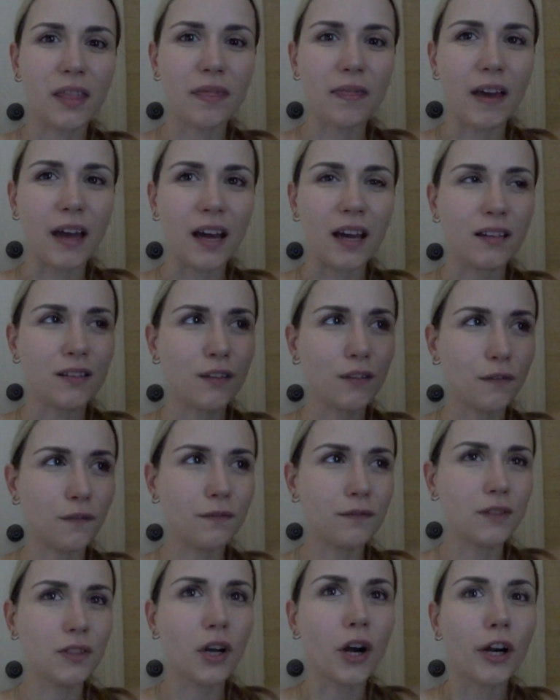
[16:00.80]
that
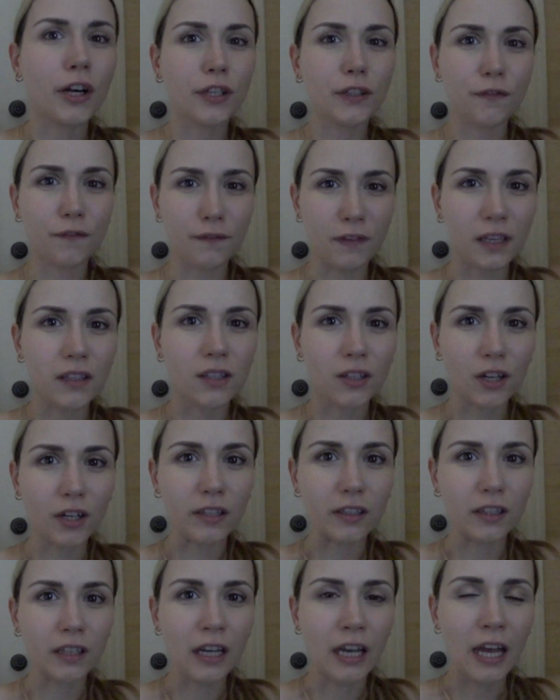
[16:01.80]
f- dark
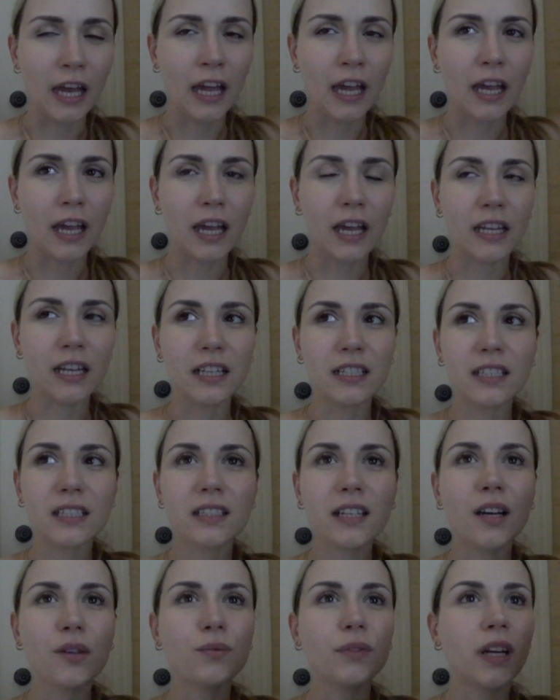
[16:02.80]
figure. And I did
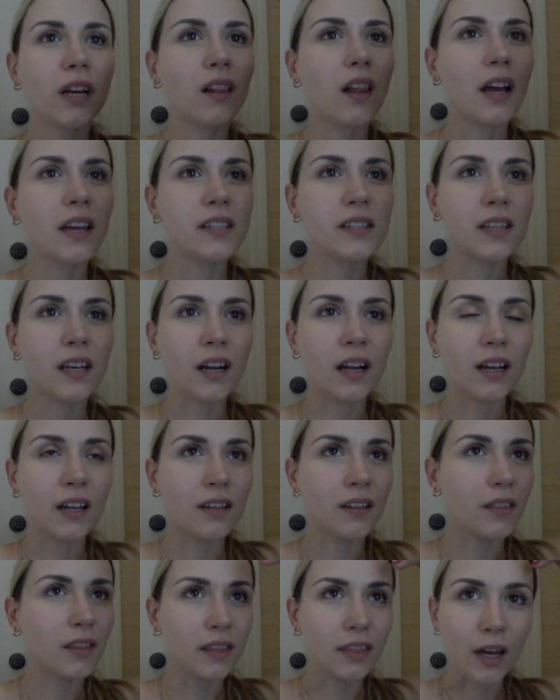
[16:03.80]
not realize that
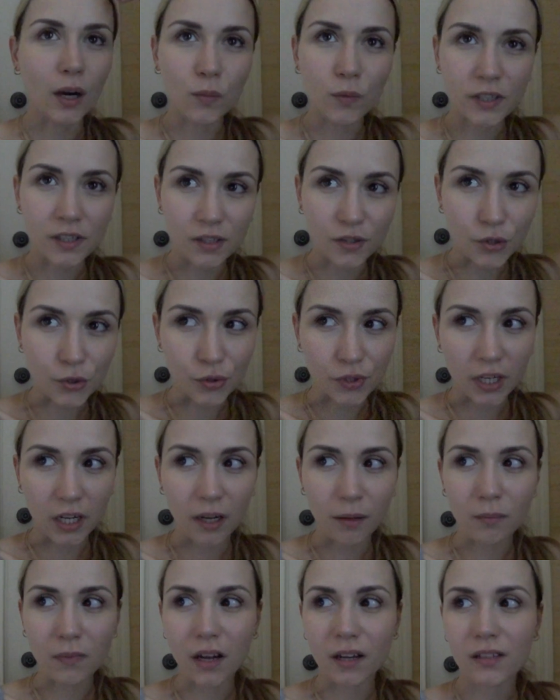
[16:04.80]
I that, that was a
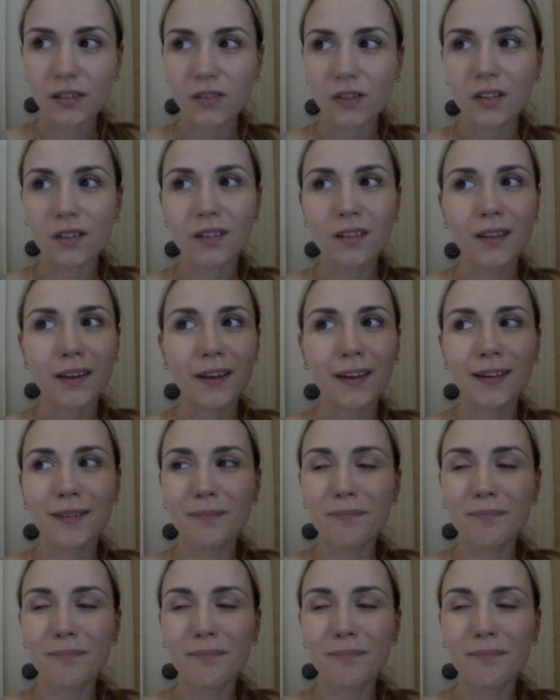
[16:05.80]
dream. I started like